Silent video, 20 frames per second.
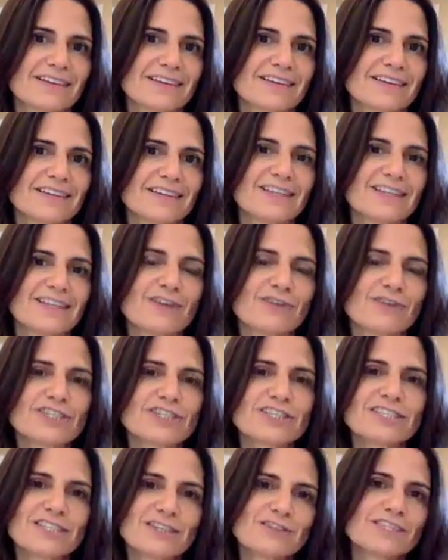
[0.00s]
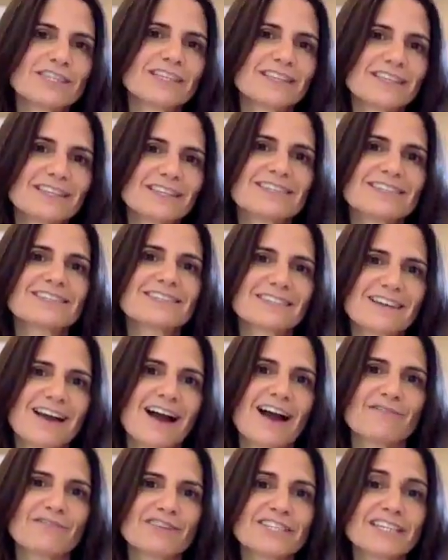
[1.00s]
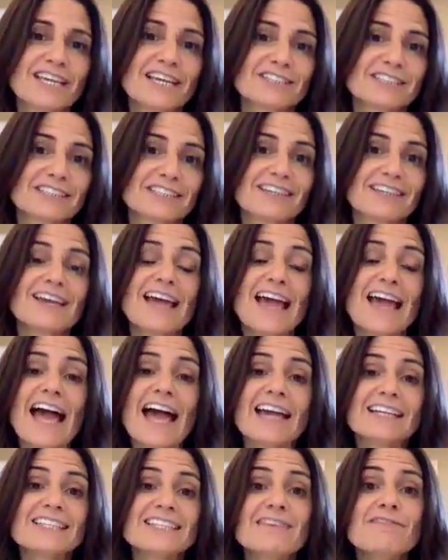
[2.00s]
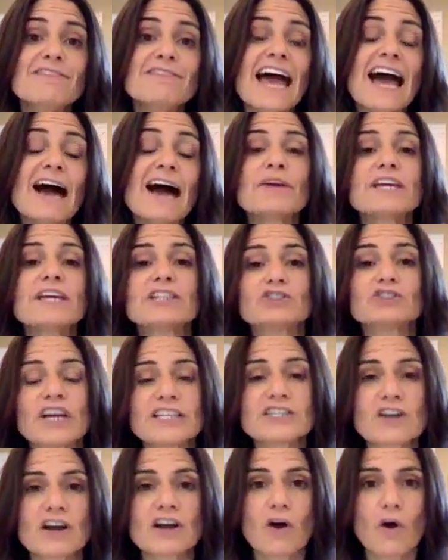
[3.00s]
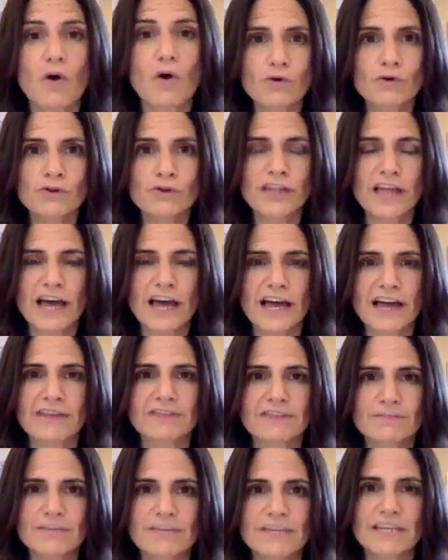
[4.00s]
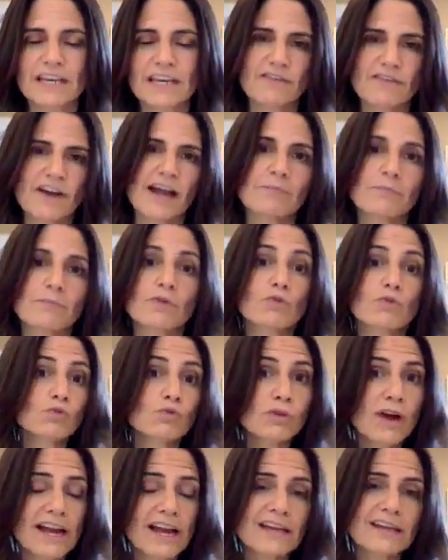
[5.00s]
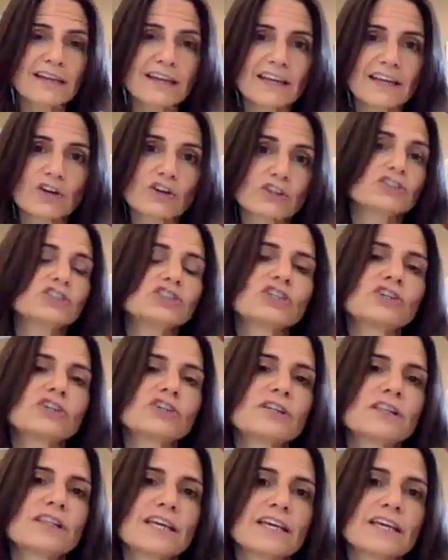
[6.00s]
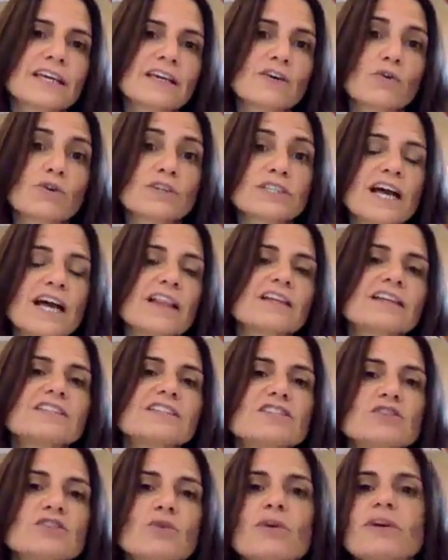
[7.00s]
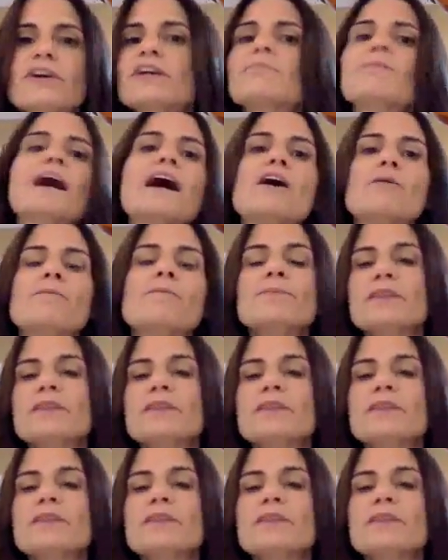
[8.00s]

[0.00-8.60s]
Just using this conversation. And it's even how we address our old lives, meaning if I'm writing or journaling or telling a story about